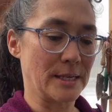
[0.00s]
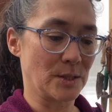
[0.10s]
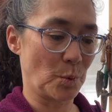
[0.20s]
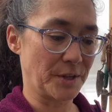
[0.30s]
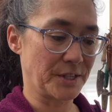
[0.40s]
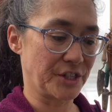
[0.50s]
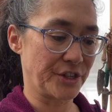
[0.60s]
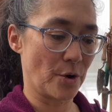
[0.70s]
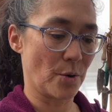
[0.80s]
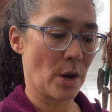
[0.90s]
is with
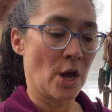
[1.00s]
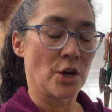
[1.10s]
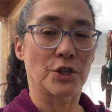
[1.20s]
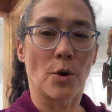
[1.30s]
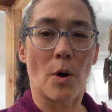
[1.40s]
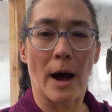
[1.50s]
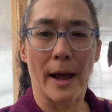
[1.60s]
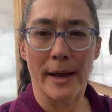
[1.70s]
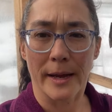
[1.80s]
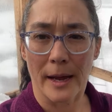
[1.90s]
snow. So
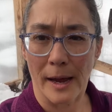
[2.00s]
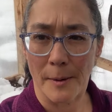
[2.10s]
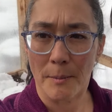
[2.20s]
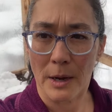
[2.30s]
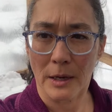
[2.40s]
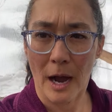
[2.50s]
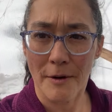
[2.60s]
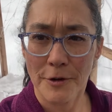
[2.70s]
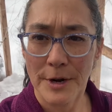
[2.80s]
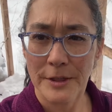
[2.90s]
I am
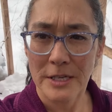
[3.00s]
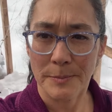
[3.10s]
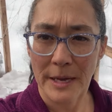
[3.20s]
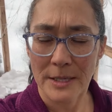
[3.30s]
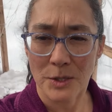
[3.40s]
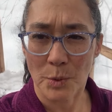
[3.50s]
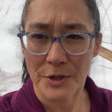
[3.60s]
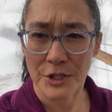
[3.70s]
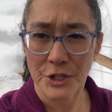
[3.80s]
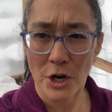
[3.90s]
covering these beds
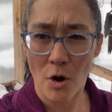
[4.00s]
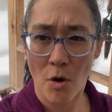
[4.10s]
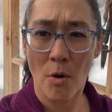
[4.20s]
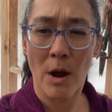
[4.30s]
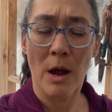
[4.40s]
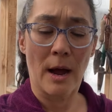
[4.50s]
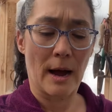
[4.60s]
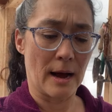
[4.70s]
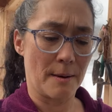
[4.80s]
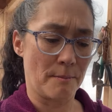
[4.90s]
with snow,
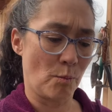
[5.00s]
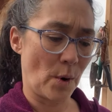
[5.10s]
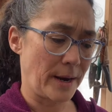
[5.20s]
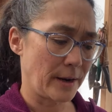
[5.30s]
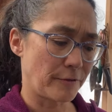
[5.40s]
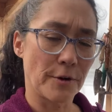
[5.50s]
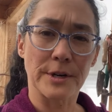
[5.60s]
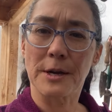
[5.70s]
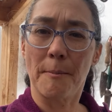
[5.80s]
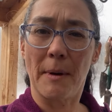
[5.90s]
waiting for
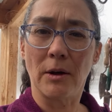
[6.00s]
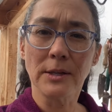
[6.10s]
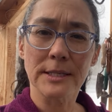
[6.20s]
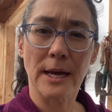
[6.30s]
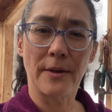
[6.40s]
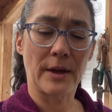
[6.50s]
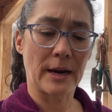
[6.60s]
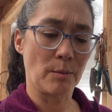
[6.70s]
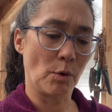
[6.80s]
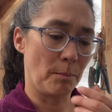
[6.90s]
it to melt, and
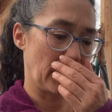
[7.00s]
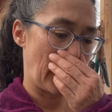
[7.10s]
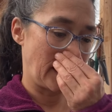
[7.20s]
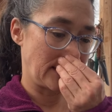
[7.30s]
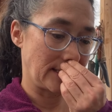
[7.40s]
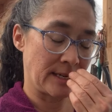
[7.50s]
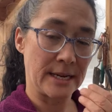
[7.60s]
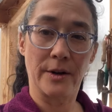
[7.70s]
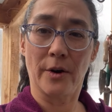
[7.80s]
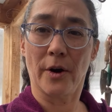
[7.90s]
then I will plant in
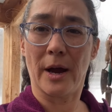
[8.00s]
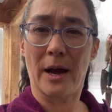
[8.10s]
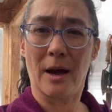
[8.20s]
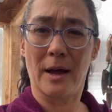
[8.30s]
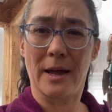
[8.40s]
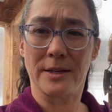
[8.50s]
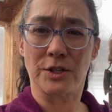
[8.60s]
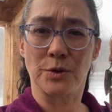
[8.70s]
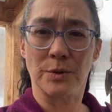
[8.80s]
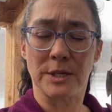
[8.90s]
here as
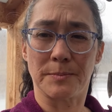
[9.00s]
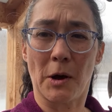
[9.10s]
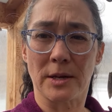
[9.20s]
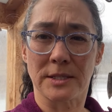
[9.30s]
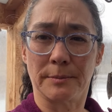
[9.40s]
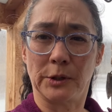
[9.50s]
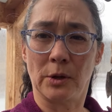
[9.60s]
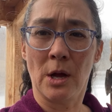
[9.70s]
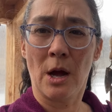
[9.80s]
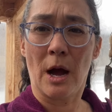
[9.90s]
soon as
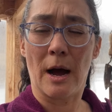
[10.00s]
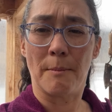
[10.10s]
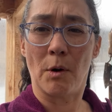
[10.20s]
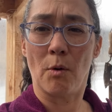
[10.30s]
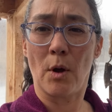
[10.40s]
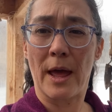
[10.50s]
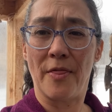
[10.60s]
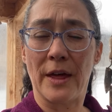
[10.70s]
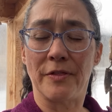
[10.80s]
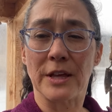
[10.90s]
possible.
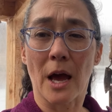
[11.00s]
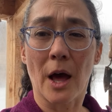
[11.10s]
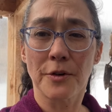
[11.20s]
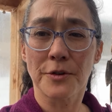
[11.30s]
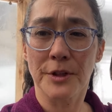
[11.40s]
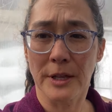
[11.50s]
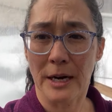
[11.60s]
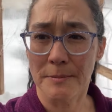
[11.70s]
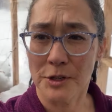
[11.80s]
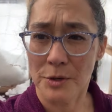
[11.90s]
And then the other thing that
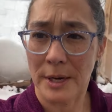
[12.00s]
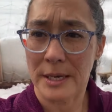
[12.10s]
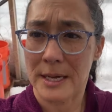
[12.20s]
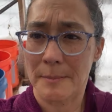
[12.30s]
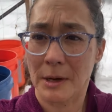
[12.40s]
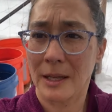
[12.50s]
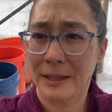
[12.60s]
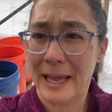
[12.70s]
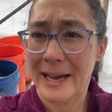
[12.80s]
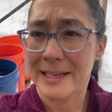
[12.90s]
I'm doing is I'm
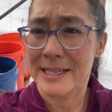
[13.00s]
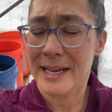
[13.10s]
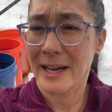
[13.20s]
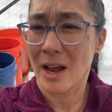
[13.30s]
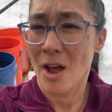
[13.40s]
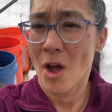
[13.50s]
collecting